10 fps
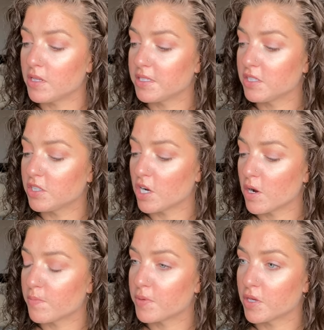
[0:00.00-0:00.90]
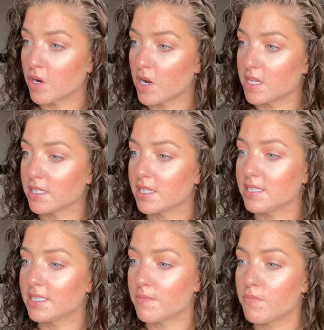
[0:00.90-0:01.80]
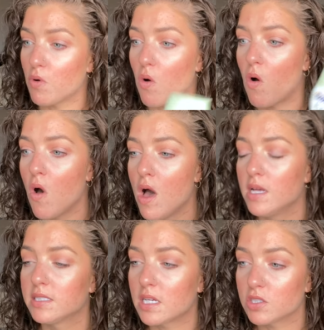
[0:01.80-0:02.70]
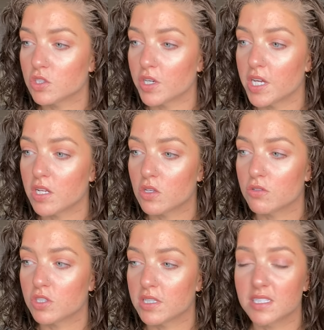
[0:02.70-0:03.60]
This is their Pure and Simple sunscreen lotion.